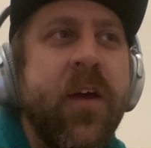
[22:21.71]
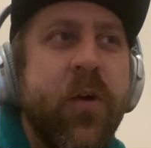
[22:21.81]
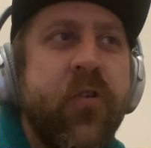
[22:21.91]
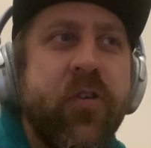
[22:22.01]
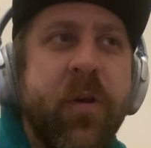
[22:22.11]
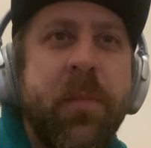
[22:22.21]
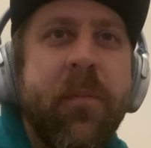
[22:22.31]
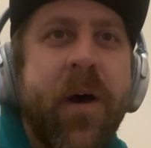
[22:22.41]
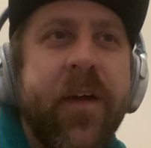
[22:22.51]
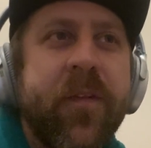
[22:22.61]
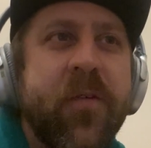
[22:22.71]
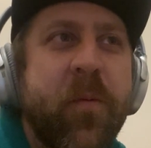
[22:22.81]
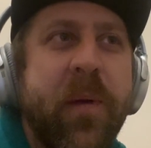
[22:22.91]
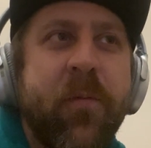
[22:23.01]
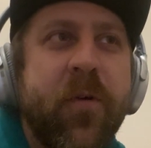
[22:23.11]
should be buying this, or
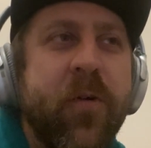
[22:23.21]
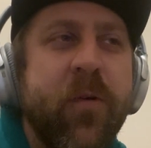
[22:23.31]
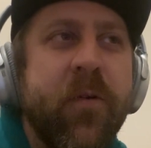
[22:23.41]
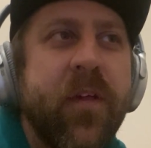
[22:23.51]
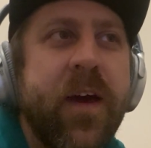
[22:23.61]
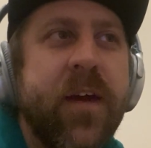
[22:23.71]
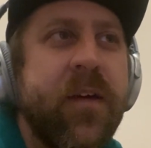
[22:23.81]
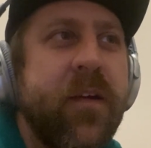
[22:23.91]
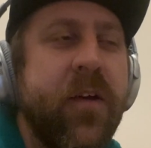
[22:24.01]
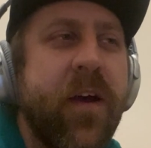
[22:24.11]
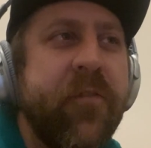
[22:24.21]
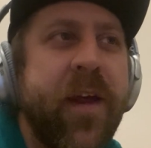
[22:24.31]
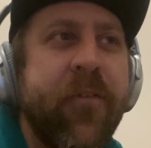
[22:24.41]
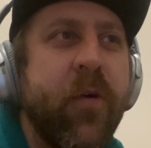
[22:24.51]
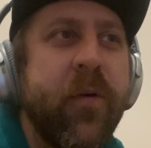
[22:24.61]
people who like have
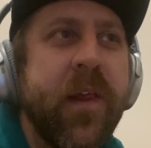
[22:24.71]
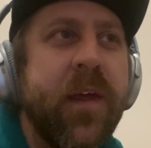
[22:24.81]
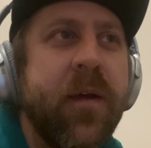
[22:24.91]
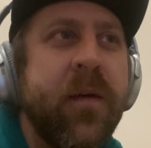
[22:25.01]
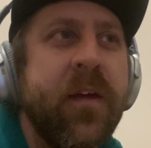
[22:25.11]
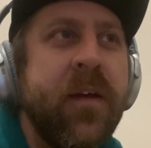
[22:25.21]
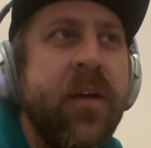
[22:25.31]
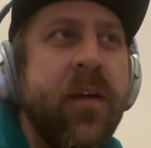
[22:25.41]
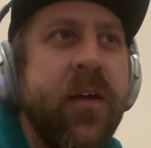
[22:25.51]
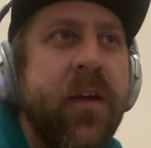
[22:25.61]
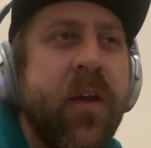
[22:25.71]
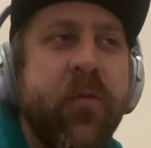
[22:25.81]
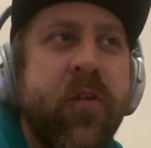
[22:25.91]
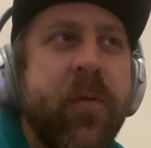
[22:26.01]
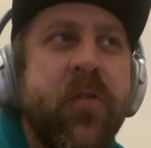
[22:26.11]
never really
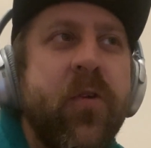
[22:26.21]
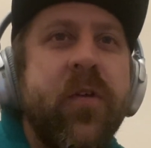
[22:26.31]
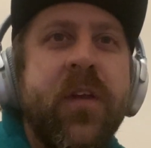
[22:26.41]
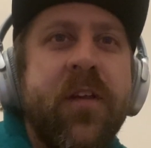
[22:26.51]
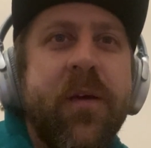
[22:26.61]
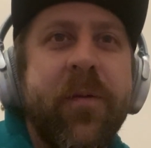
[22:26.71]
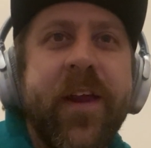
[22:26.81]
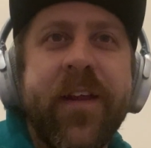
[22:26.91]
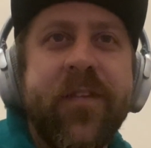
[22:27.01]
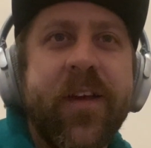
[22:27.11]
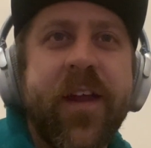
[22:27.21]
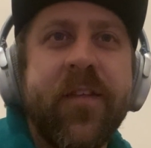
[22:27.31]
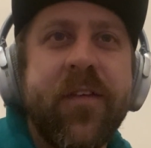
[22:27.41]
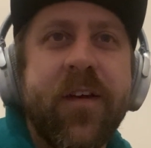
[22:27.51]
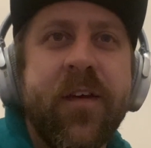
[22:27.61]
just been too intimidated to get
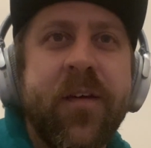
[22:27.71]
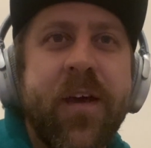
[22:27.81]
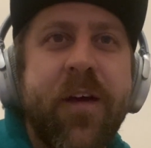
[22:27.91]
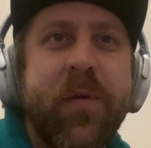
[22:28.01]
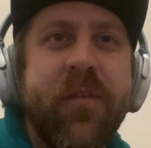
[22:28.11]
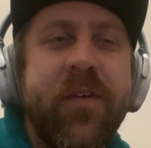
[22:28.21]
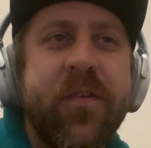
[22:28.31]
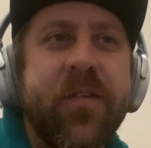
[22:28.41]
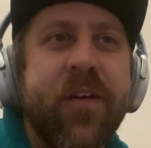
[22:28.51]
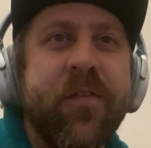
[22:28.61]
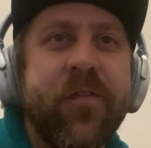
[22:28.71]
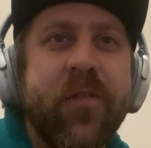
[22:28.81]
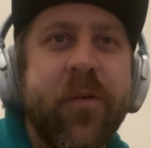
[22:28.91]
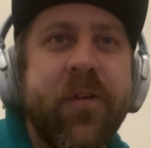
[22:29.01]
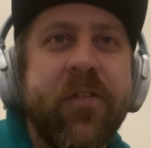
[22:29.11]
into FPV stuff
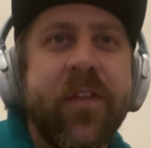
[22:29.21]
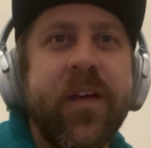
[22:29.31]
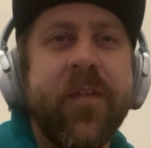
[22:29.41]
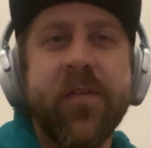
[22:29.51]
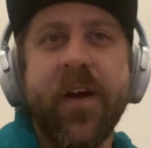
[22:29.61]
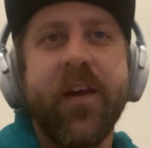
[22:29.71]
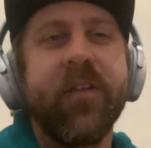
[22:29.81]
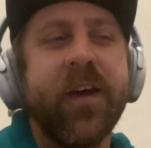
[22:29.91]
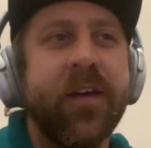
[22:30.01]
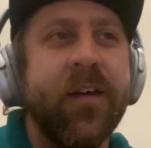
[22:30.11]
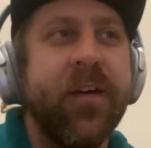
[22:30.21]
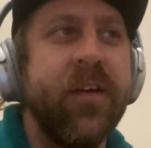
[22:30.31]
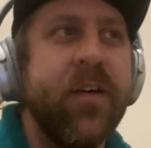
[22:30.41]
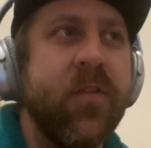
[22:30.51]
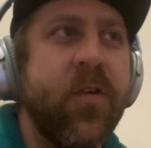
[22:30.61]
originally, and this kind of like
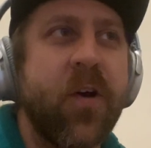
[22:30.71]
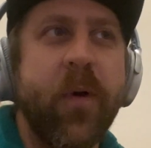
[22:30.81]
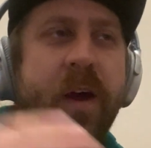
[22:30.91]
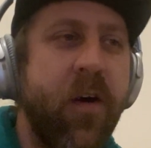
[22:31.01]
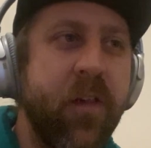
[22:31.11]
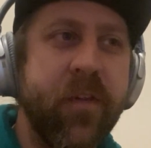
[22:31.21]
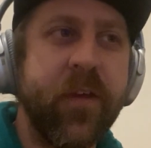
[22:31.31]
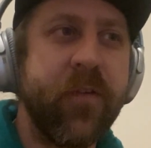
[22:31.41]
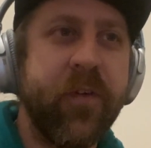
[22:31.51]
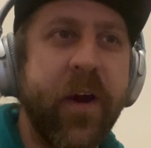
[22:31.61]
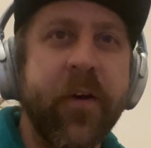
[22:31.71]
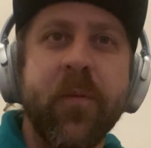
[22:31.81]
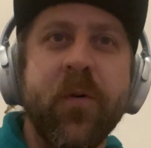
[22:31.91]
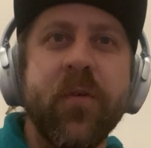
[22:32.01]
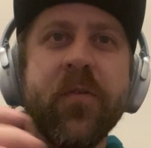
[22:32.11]
took away all of the
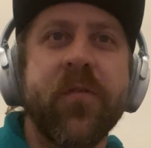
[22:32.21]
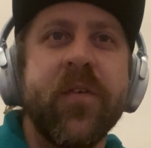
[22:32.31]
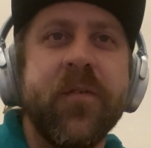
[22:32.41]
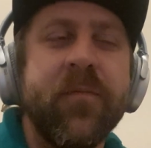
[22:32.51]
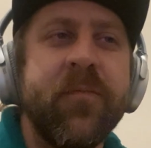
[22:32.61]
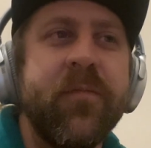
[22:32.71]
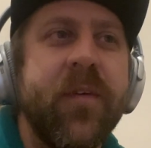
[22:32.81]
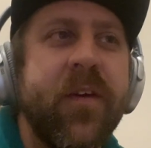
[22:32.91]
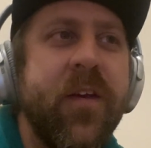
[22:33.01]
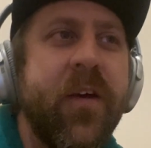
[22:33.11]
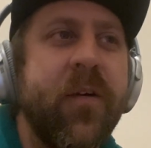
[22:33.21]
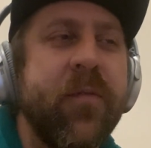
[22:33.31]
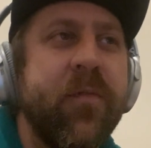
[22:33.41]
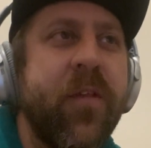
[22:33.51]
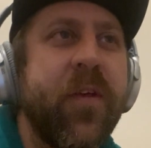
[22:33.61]
variables and
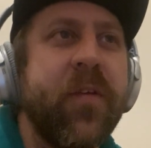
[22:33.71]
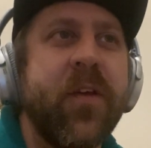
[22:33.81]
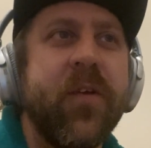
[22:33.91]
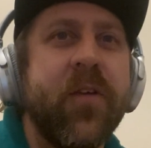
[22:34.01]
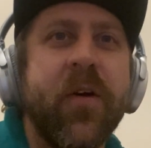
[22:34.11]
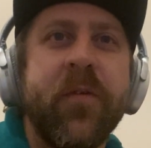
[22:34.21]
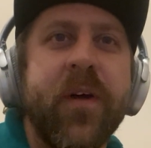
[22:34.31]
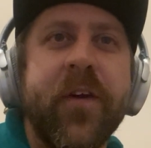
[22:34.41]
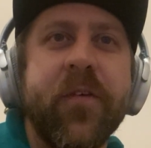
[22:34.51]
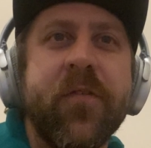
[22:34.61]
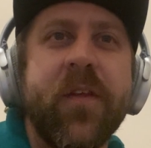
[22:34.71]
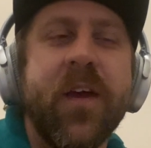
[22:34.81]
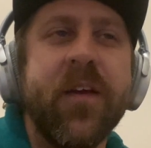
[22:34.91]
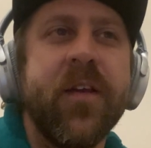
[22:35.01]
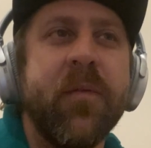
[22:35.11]
the things that you don't
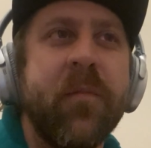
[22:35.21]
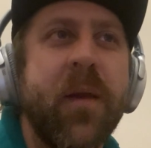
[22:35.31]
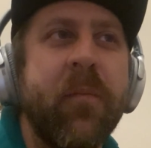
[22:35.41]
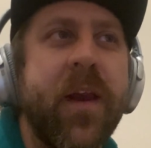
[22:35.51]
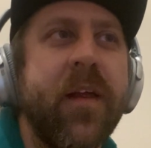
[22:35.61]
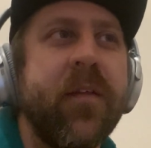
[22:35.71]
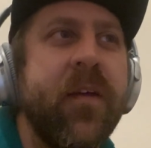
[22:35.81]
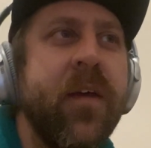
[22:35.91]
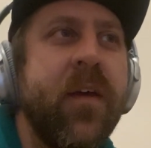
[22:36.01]
understand, and made it